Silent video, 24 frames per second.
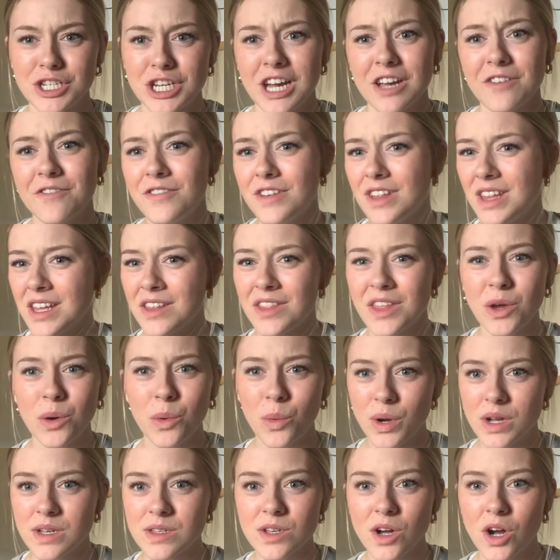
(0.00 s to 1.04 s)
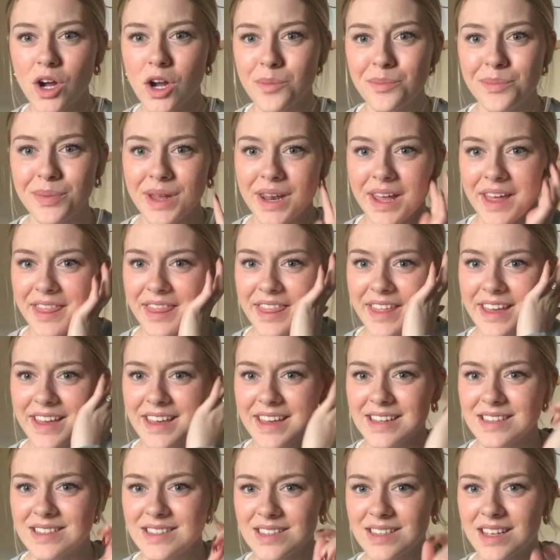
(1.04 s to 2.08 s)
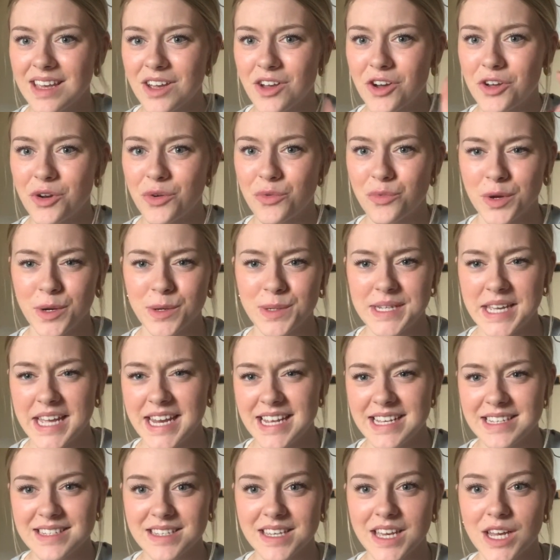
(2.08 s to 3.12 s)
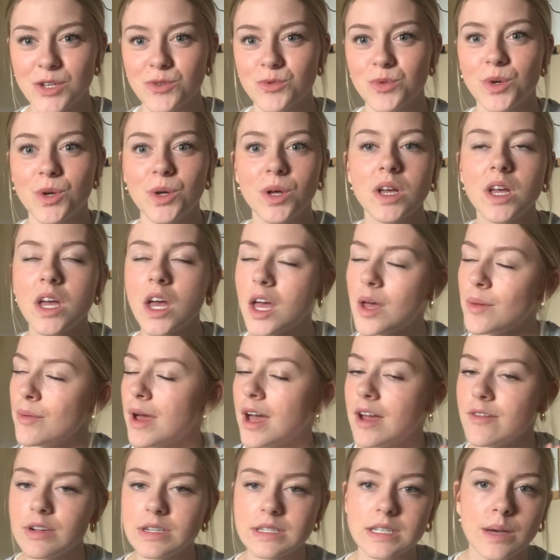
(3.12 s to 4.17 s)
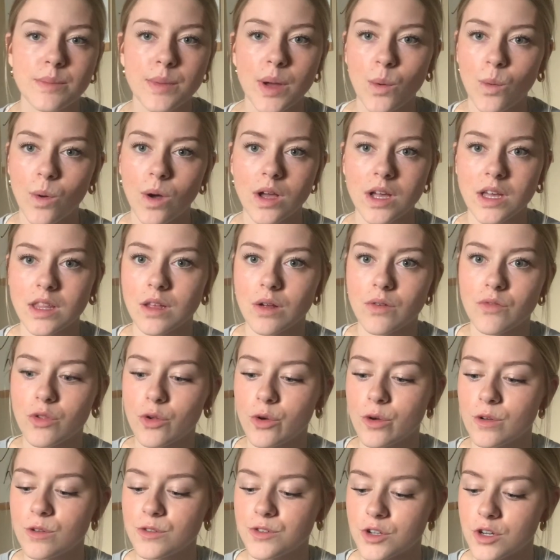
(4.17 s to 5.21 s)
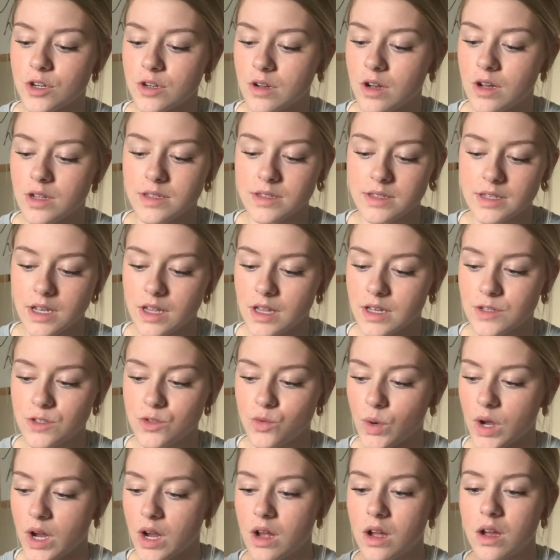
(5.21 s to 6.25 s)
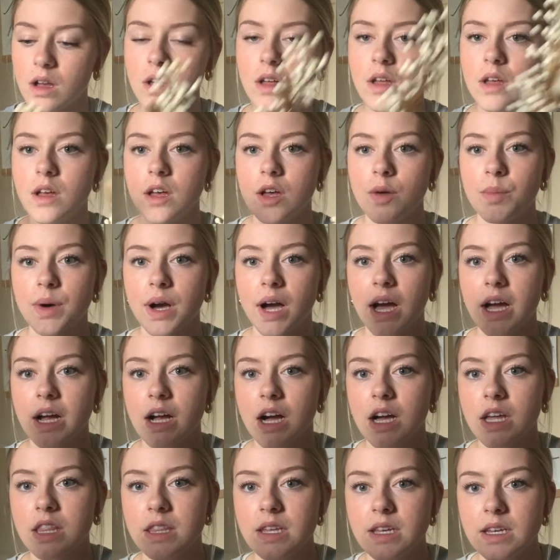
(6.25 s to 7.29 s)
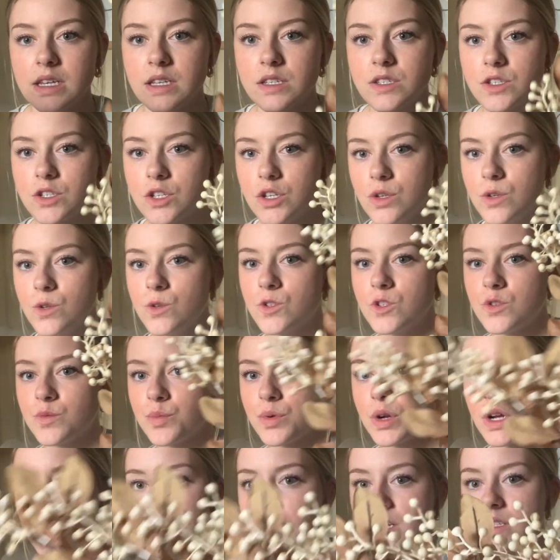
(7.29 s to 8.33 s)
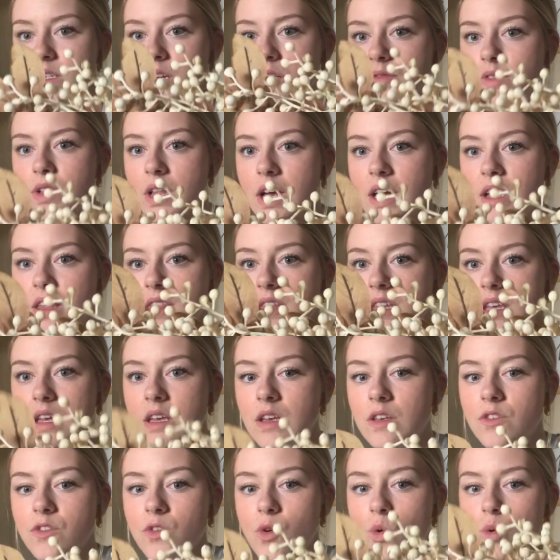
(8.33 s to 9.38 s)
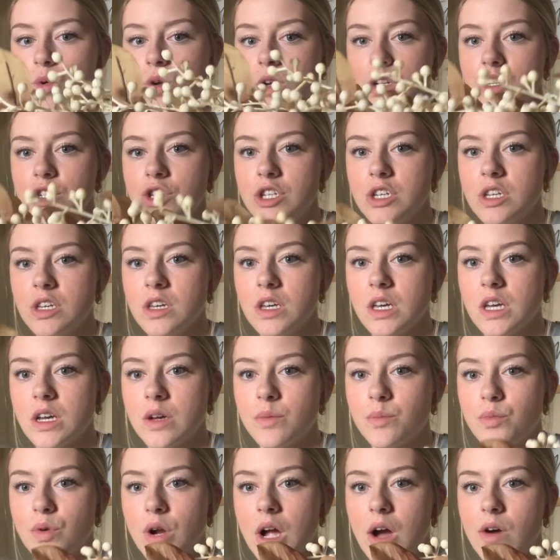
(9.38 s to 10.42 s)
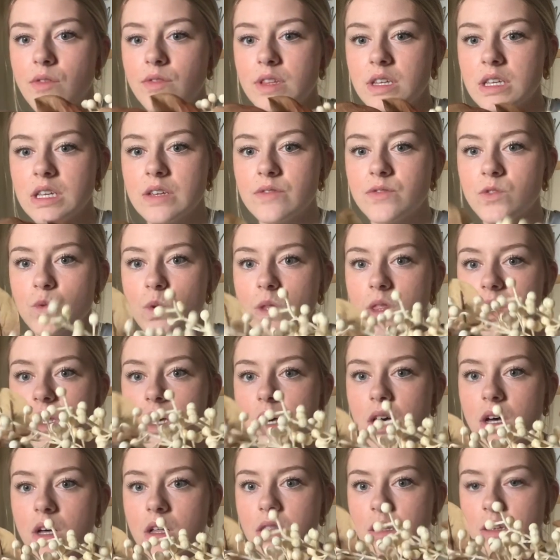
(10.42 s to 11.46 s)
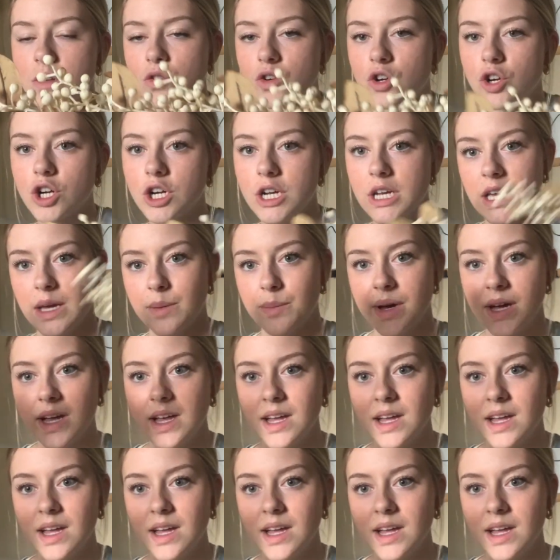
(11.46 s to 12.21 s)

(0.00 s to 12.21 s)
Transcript: I feel like they always are, but I think it's like on a rotating schedule. But every time I walk in, their florals are on sale, I swear. But I got these 2 sprigs of like these orangey brown leaves with the little cream